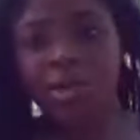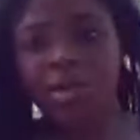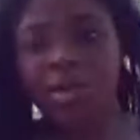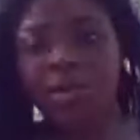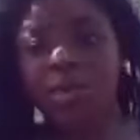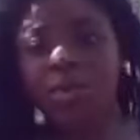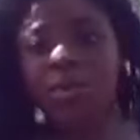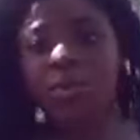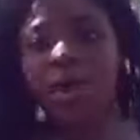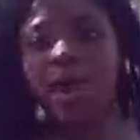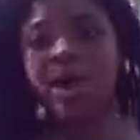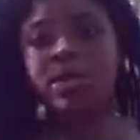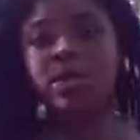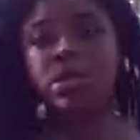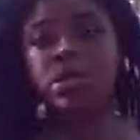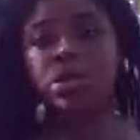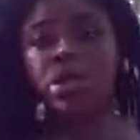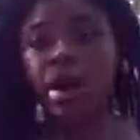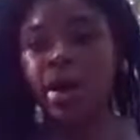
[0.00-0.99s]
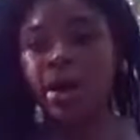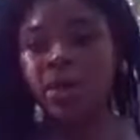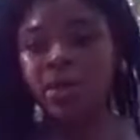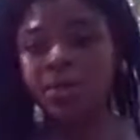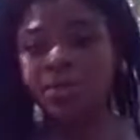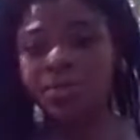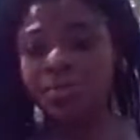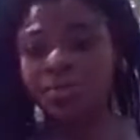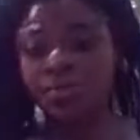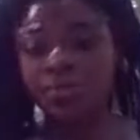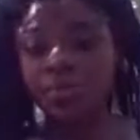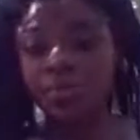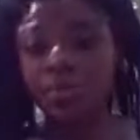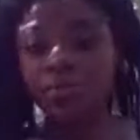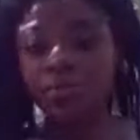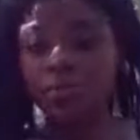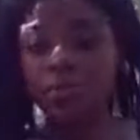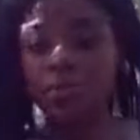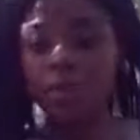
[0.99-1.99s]
you know as a child
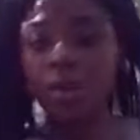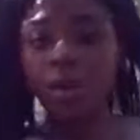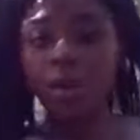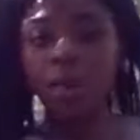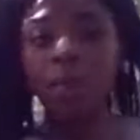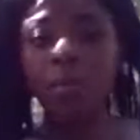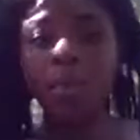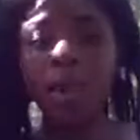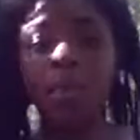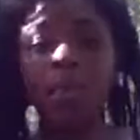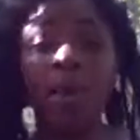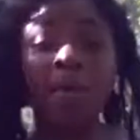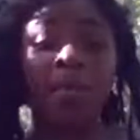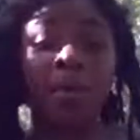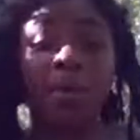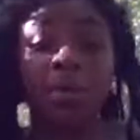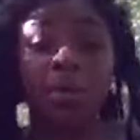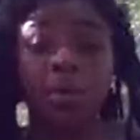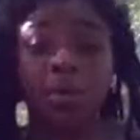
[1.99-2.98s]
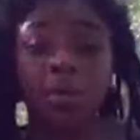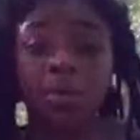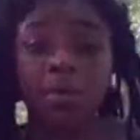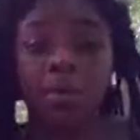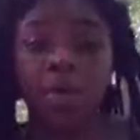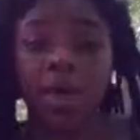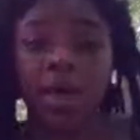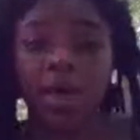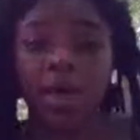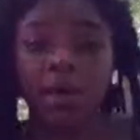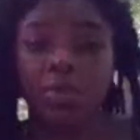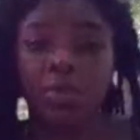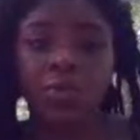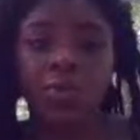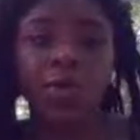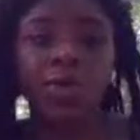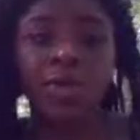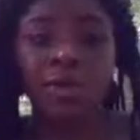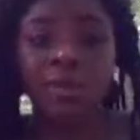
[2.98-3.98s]
um, my mother, you know, she asked me, "What
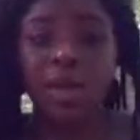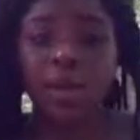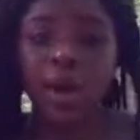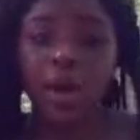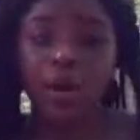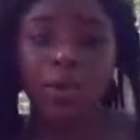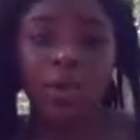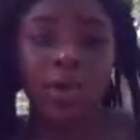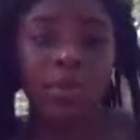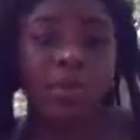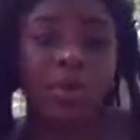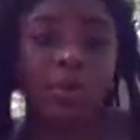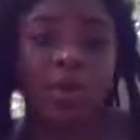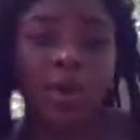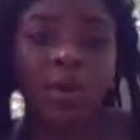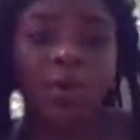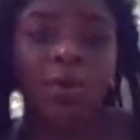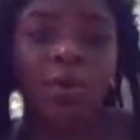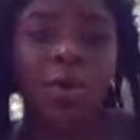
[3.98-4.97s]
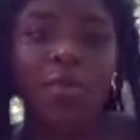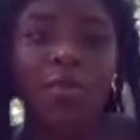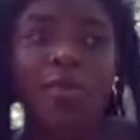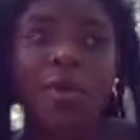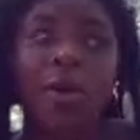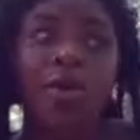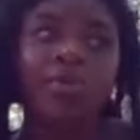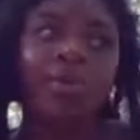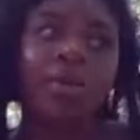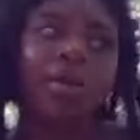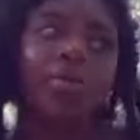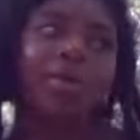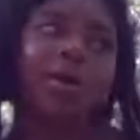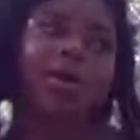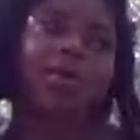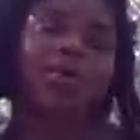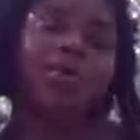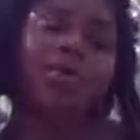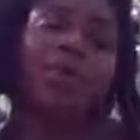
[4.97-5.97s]
is it that I want to be when I grow up?" And I was like, "A
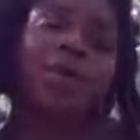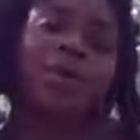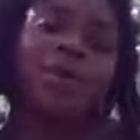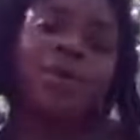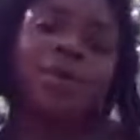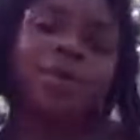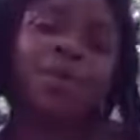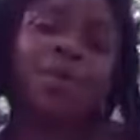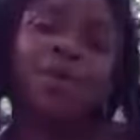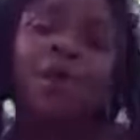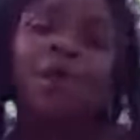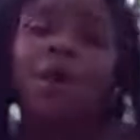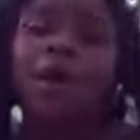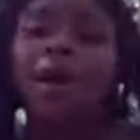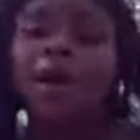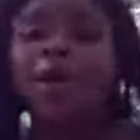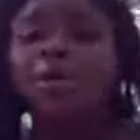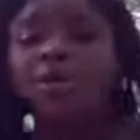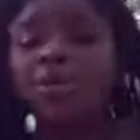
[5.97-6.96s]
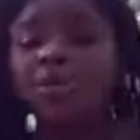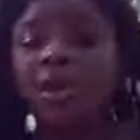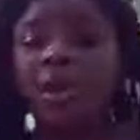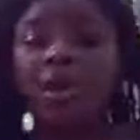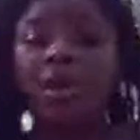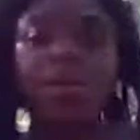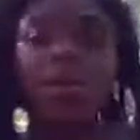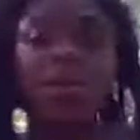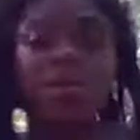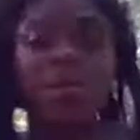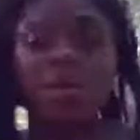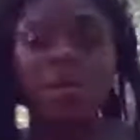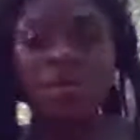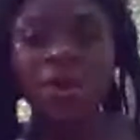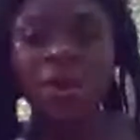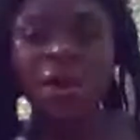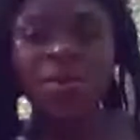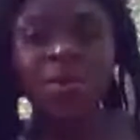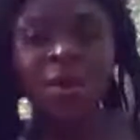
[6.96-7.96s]
ballerina," and she was like, "Oh no, you
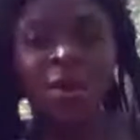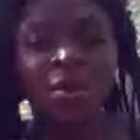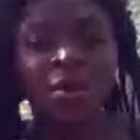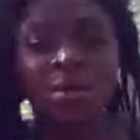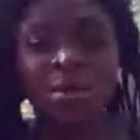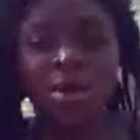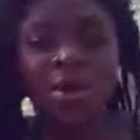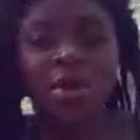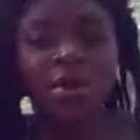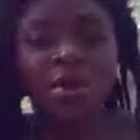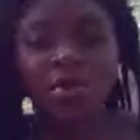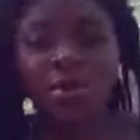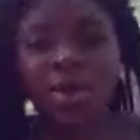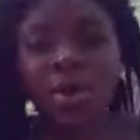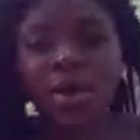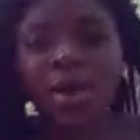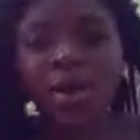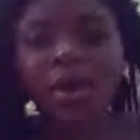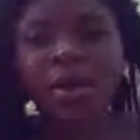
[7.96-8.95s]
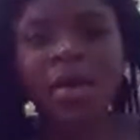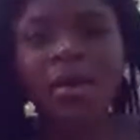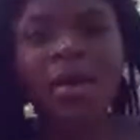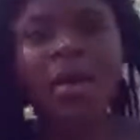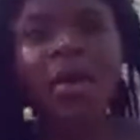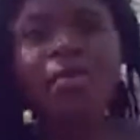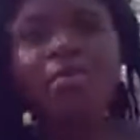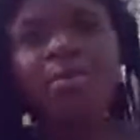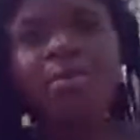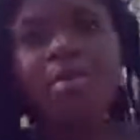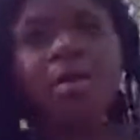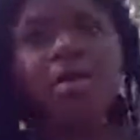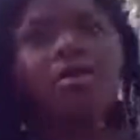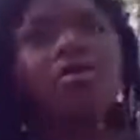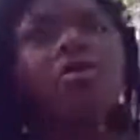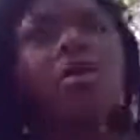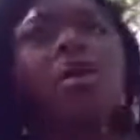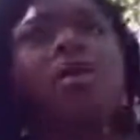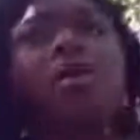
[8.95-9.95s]
can't make no money doing that." And I was
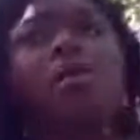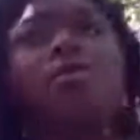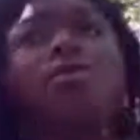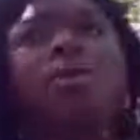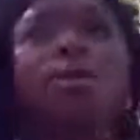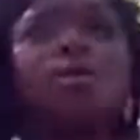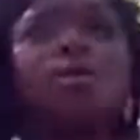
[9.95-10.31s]
like, "Okay,